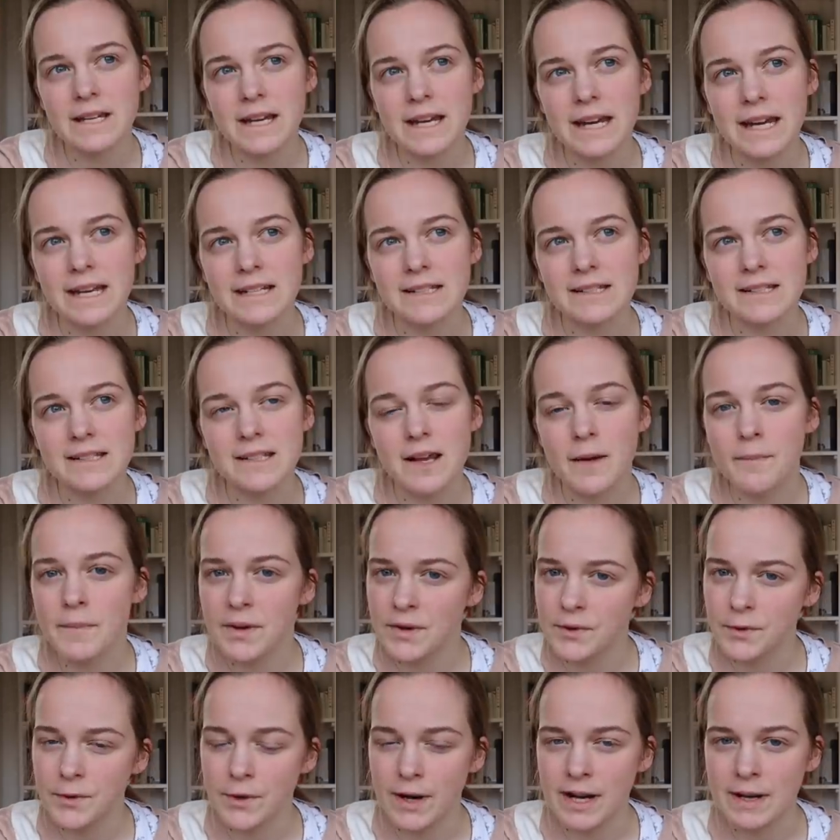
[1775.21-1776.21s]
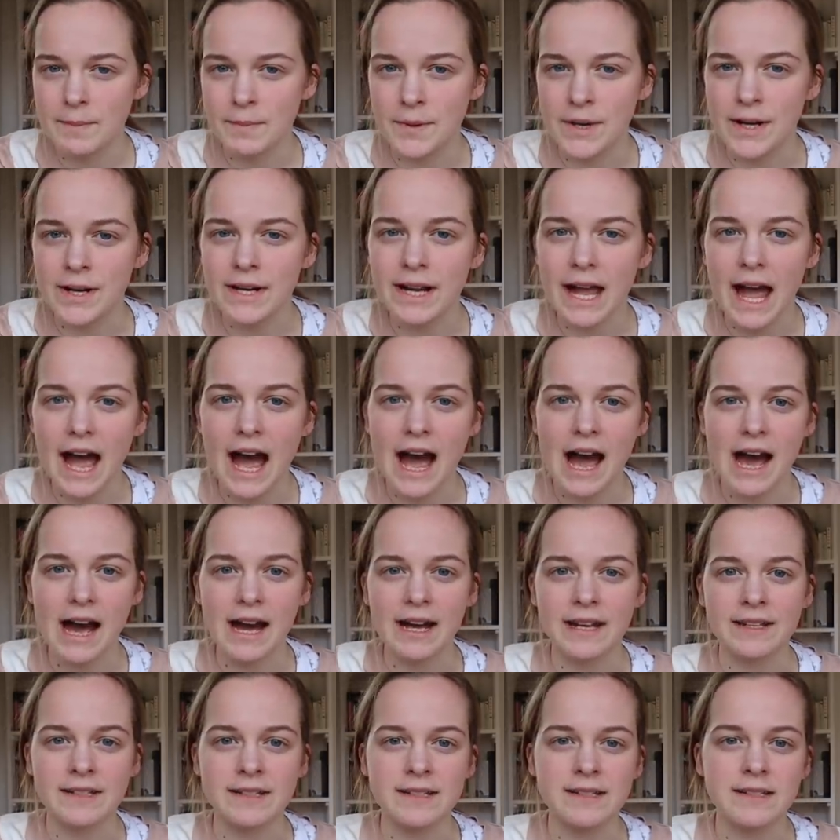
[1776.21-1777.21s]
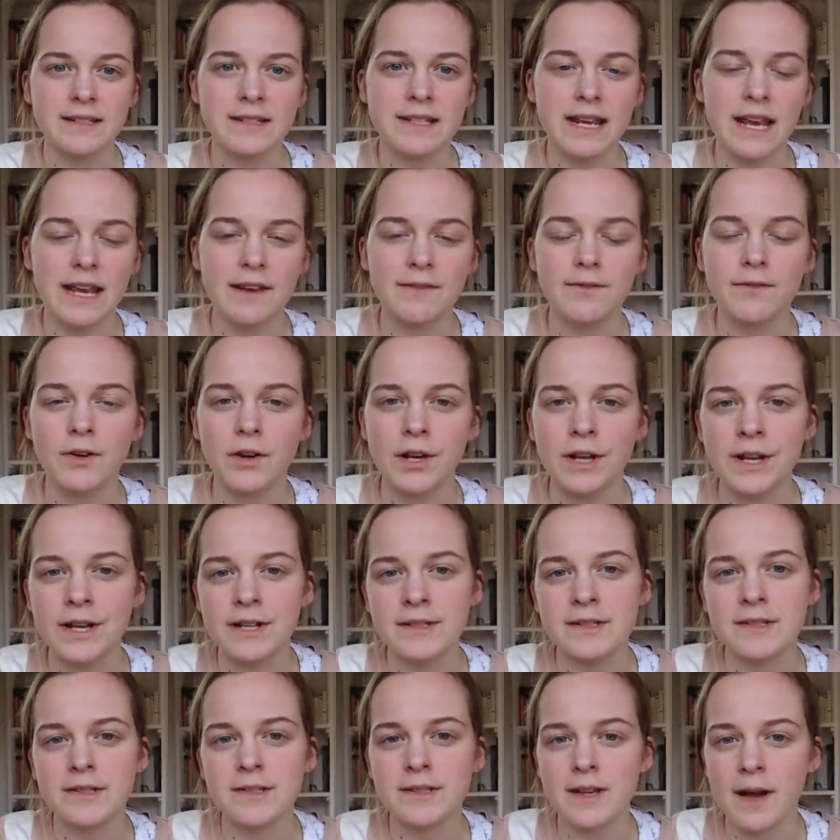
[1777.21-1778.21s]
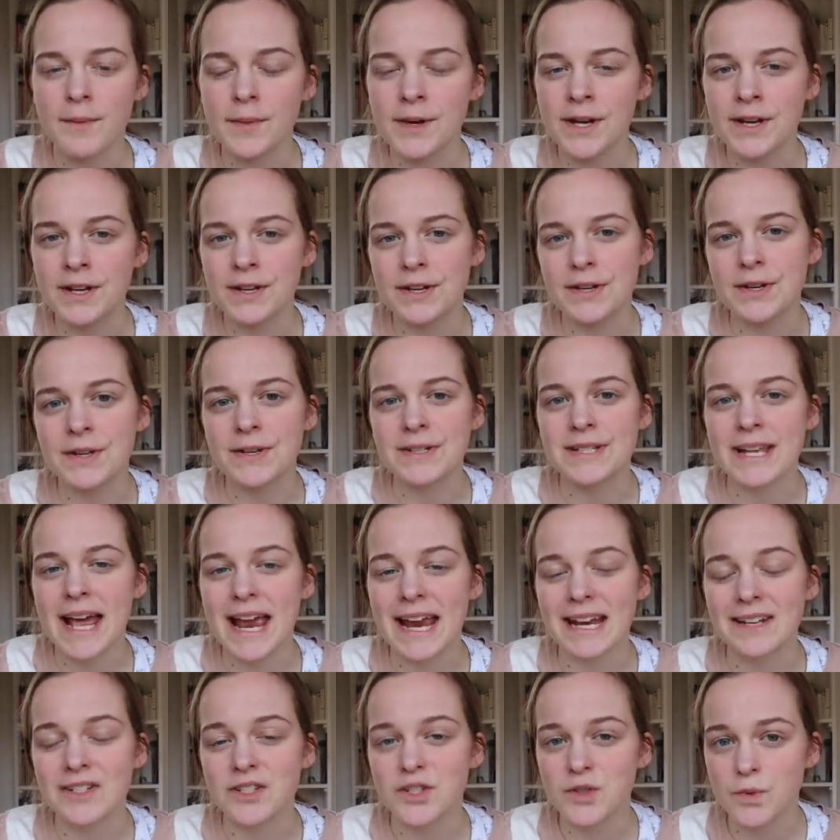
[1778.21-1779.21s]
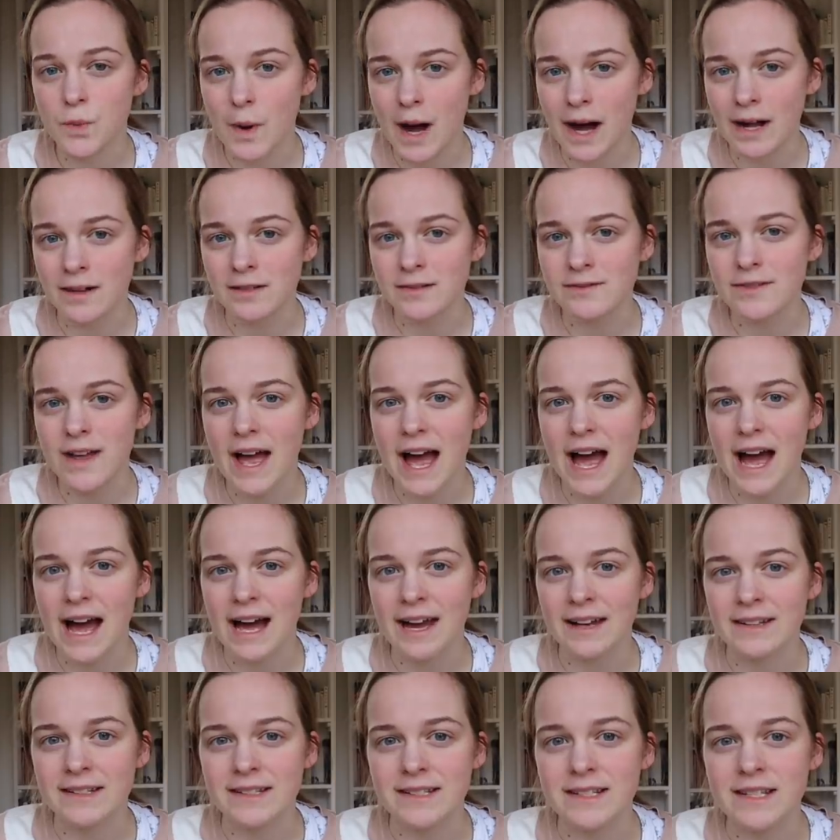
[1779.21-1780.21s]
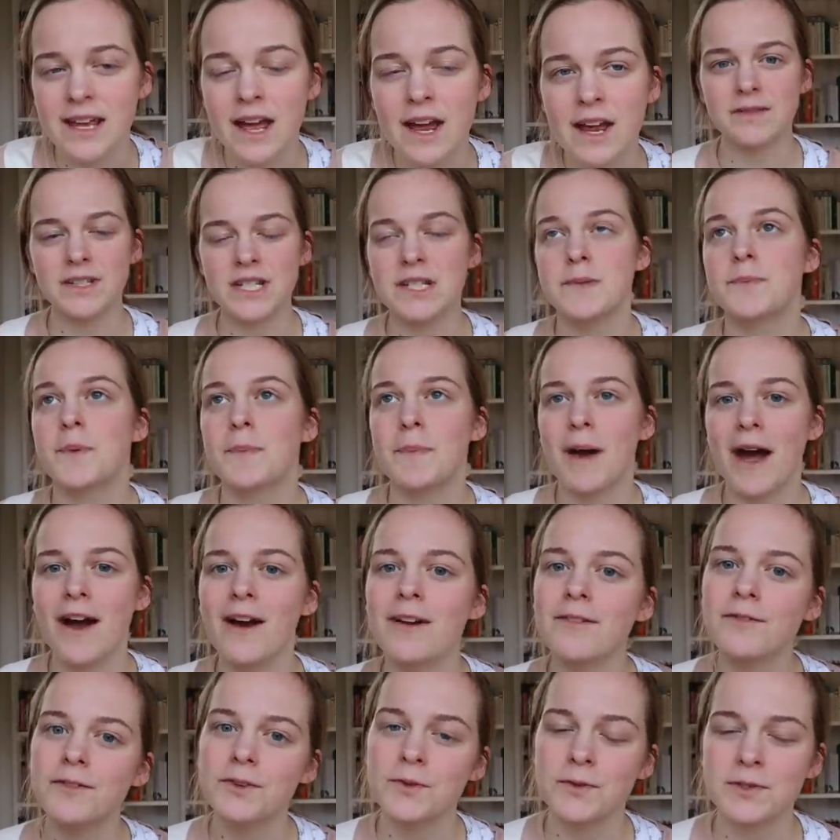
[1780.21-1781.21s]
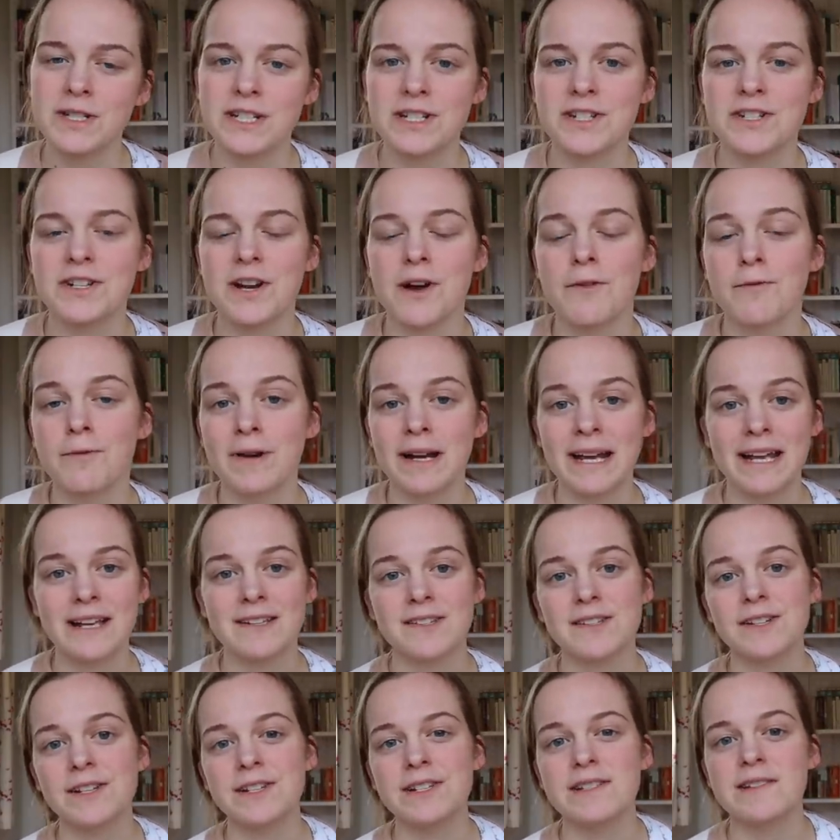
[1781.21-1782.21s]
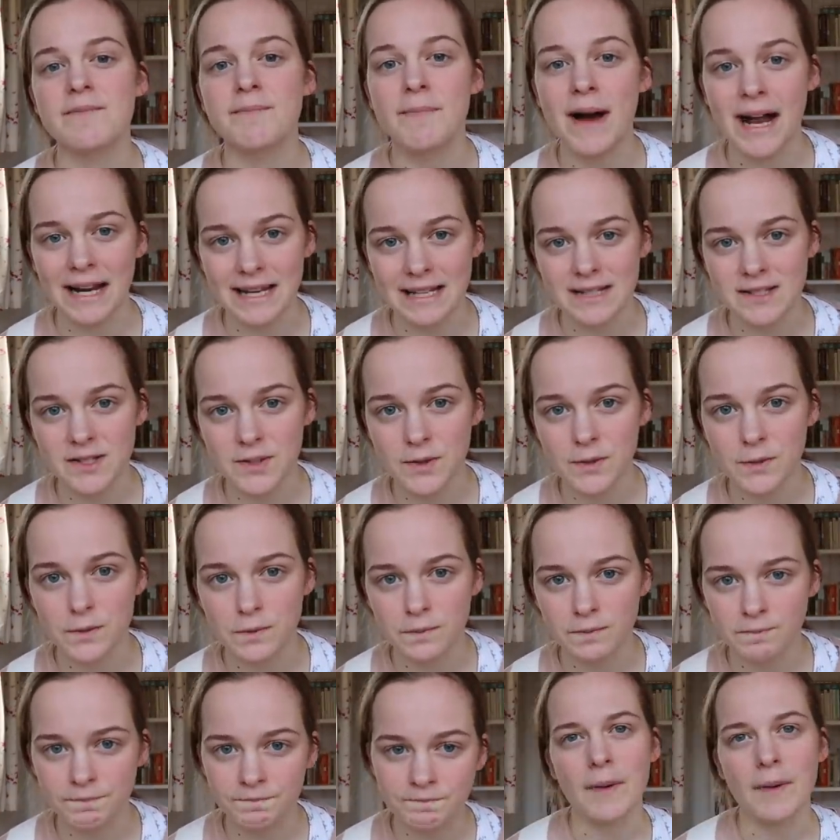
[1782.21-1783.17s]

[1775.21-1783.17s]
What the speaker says: It's a middle grade book and it follows Summer, who's age 12, and she's preparing for an audition at a really exclusive ballet school.